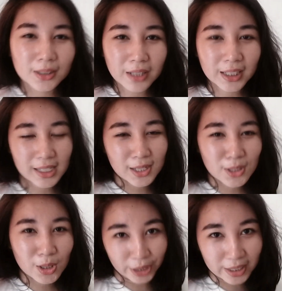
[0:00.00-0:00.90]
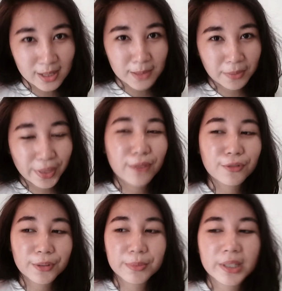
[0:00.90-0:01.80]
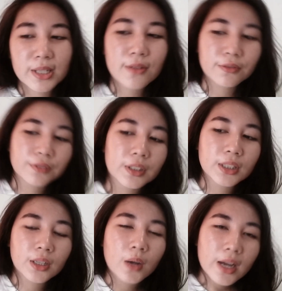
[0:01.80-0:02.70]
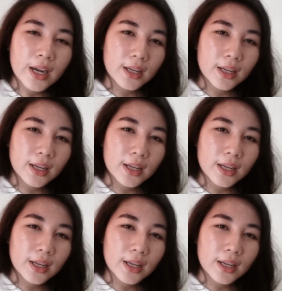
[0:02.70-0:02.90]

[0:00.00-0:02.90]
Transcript: So at least you learned something from this video.